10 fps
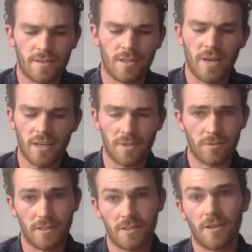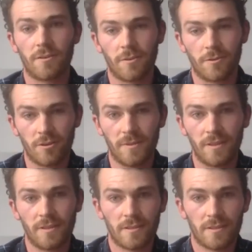a debate between circular
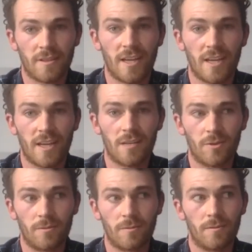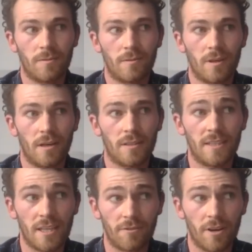economy, sustainable
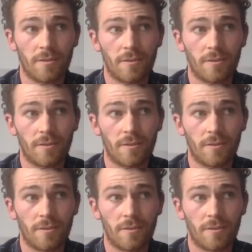degrowth,